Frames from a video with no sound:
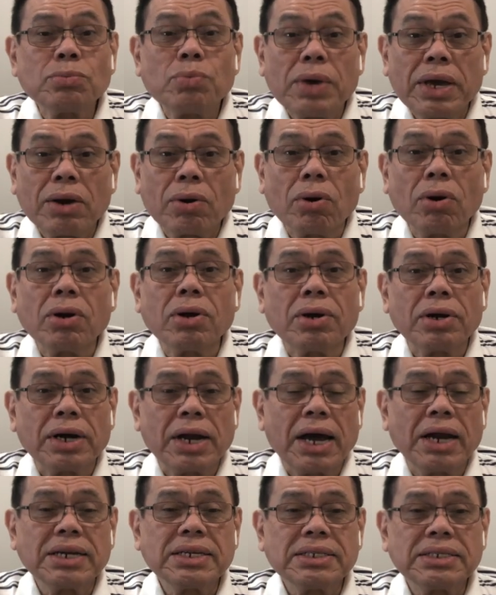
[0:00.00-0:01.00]
We color
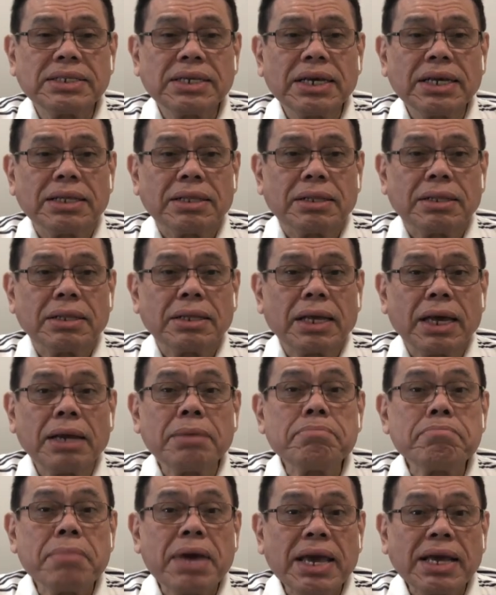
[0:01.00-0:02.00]
our sin
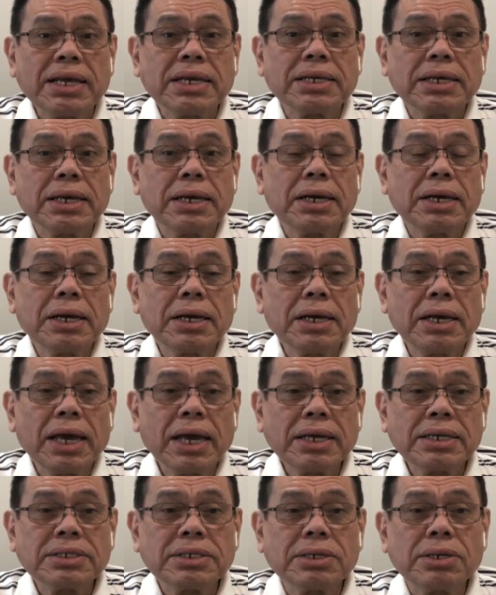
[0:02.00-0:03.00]
and make
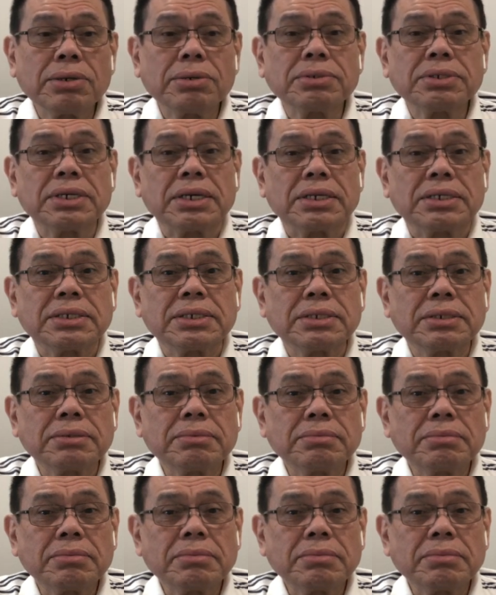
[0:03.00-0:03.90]
excuses.